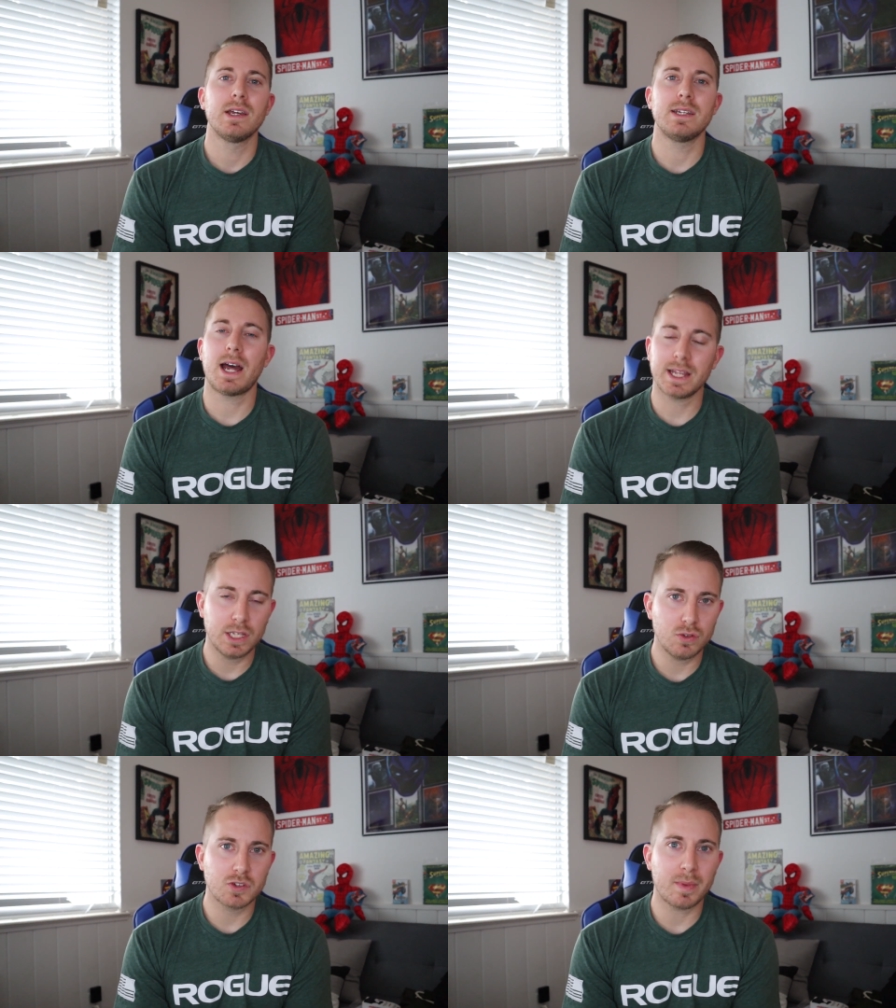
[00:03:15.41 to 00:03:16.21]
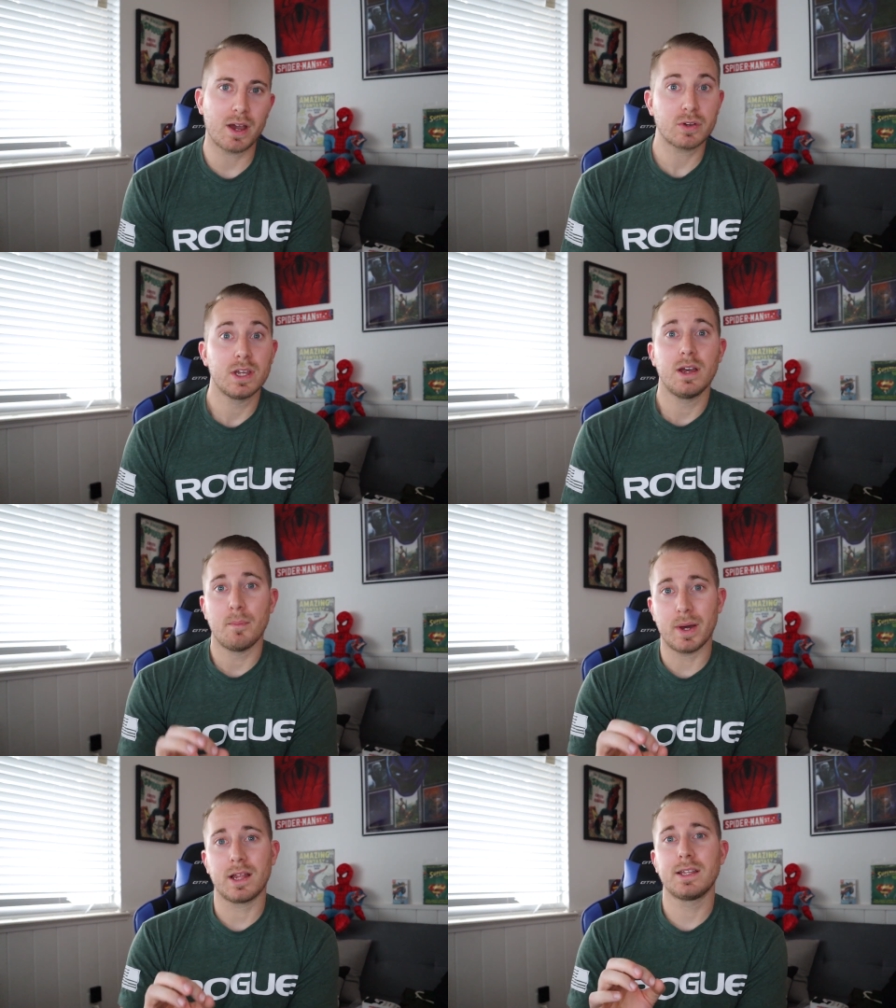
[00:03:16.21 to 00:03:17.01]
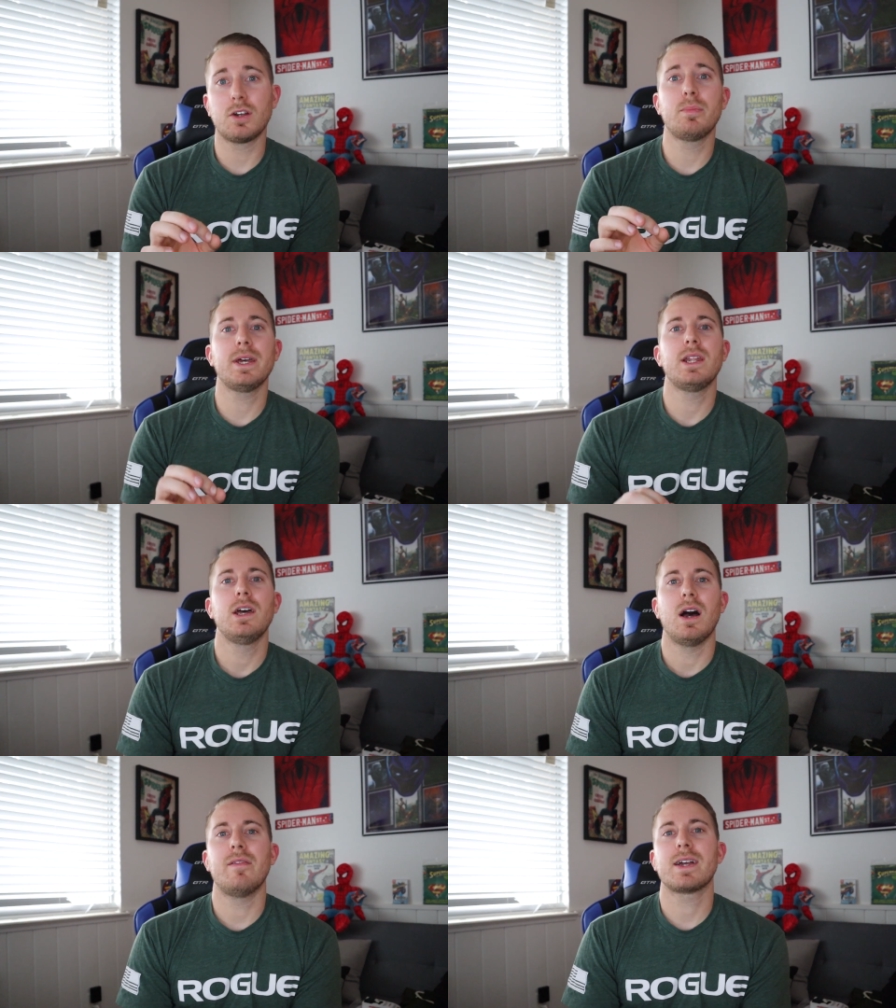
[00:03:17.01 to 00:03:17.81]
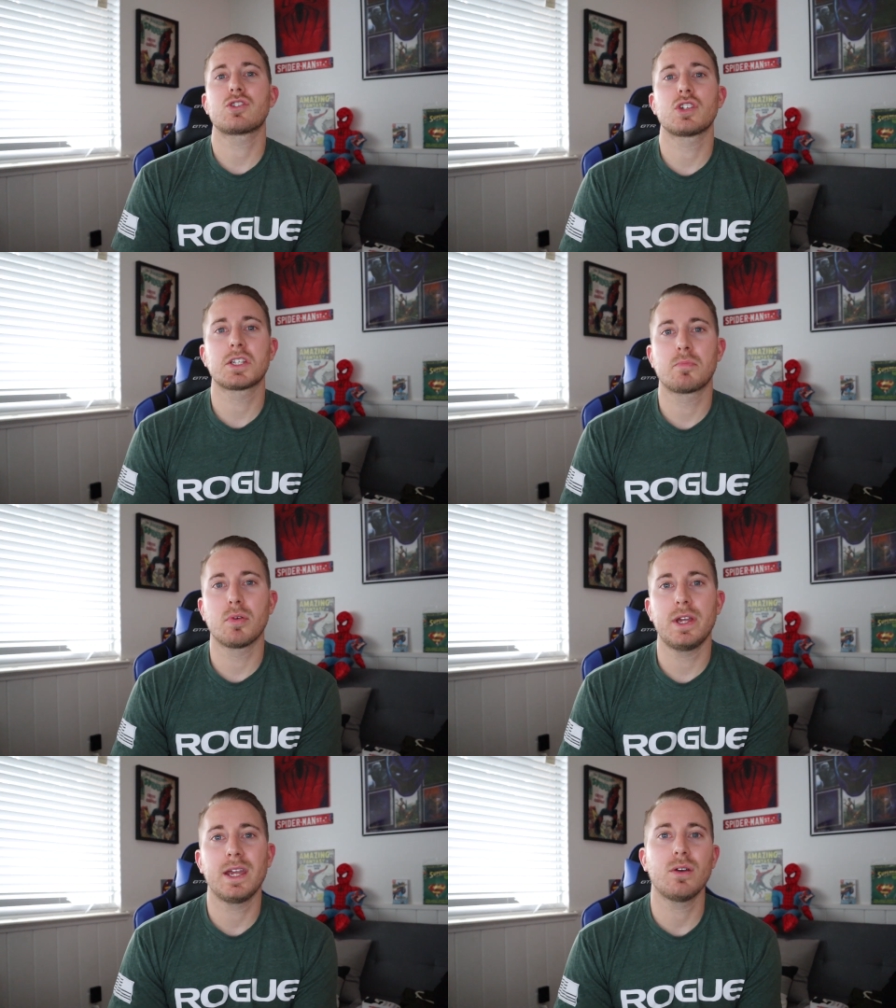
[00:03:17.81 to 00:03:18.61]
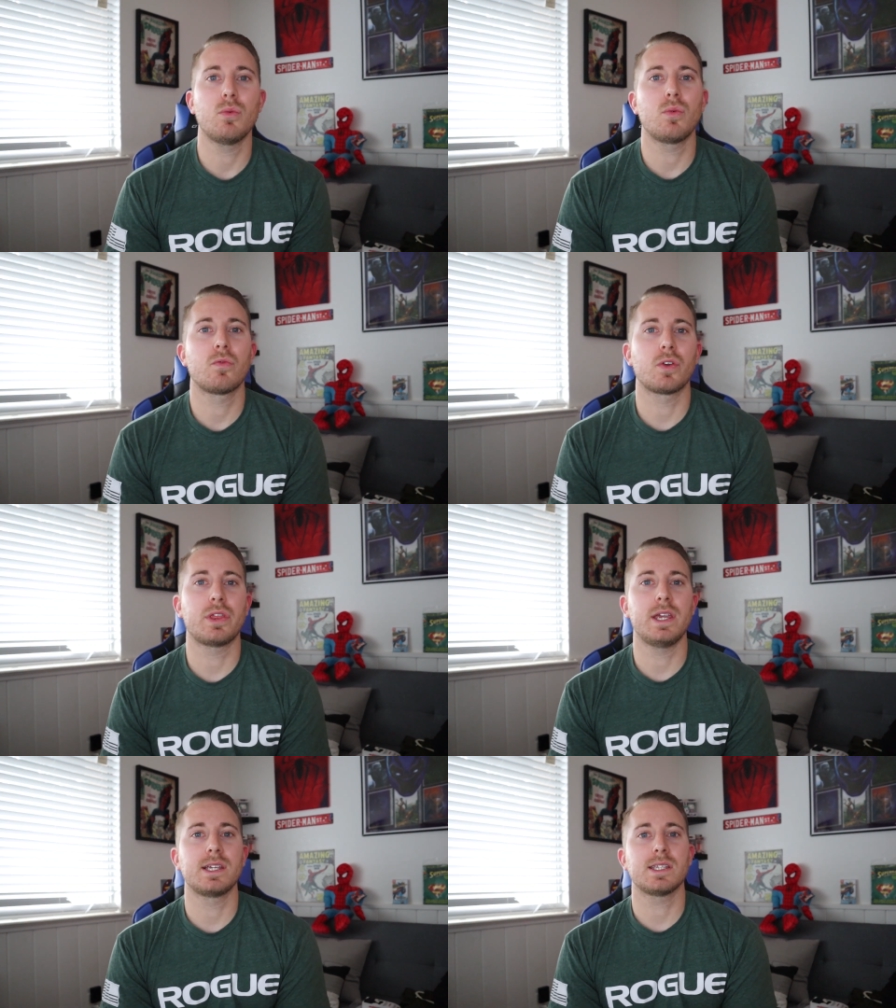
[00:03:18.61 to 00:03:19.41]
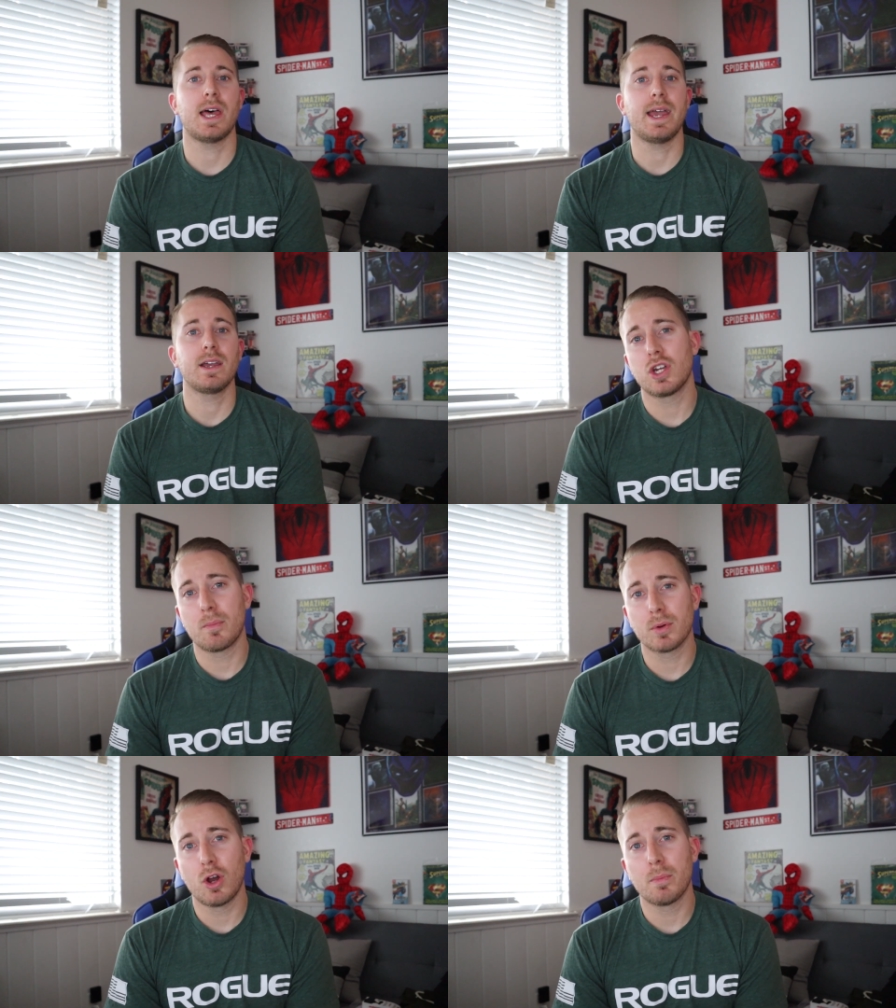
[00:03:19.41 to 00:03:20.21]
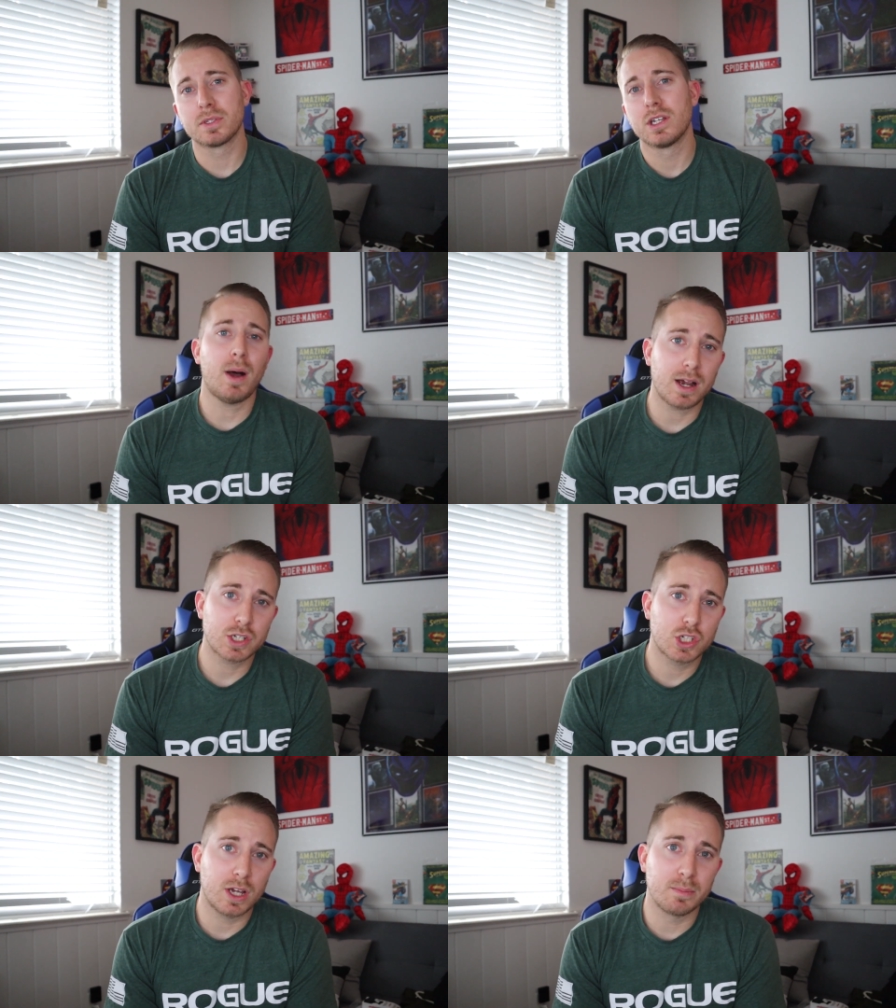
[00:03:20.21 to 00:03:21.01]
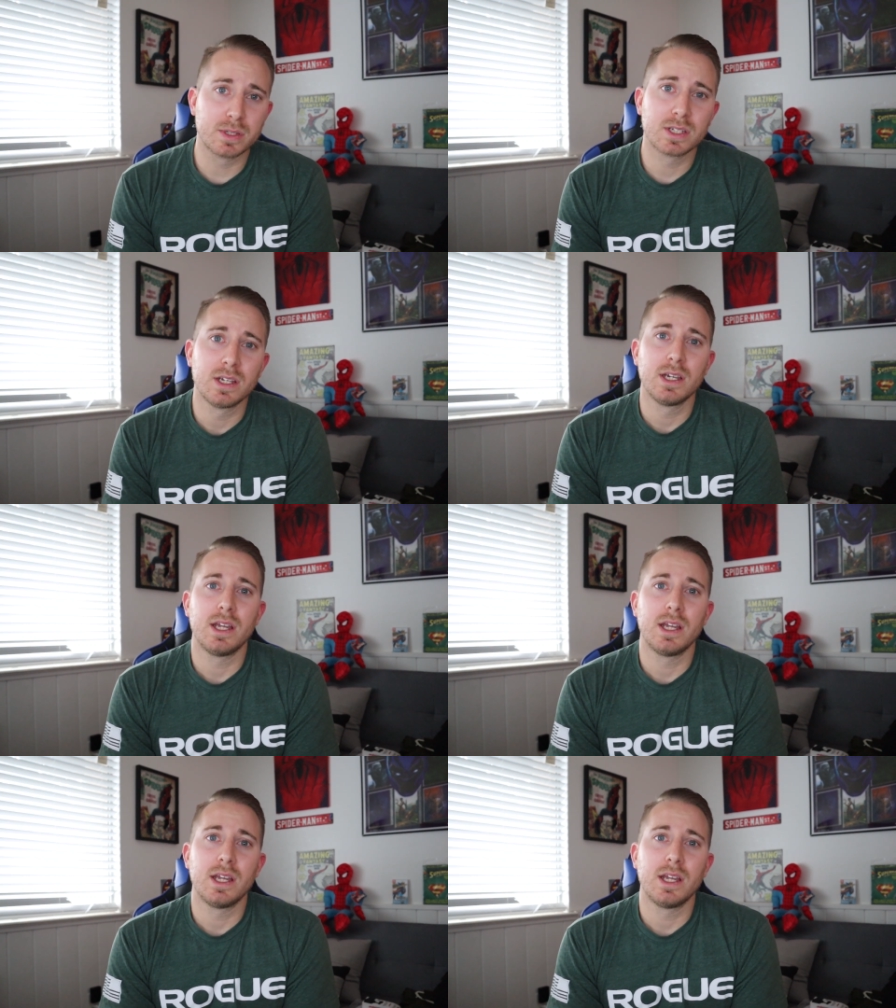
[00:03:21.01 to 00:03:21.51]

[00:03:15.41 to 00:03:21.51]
not a huge amount, but a little bit of extra spring for things like jump ropes, box jumps